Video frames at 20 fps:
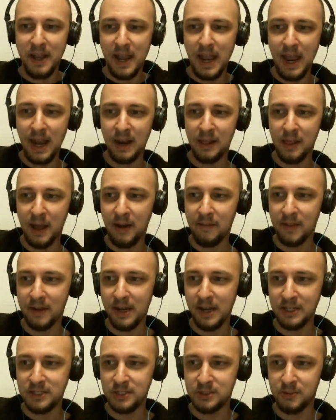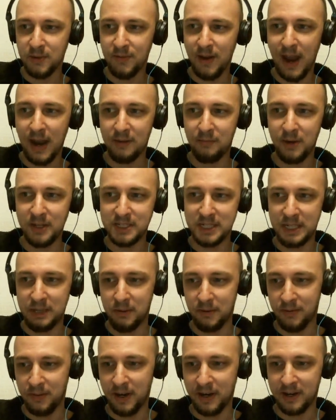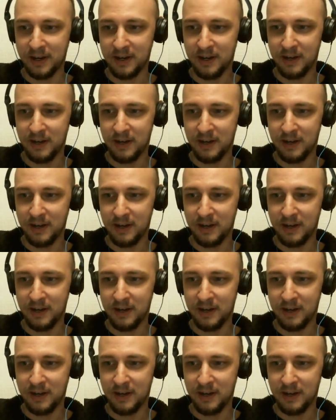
And a lot of the issues we had recently with like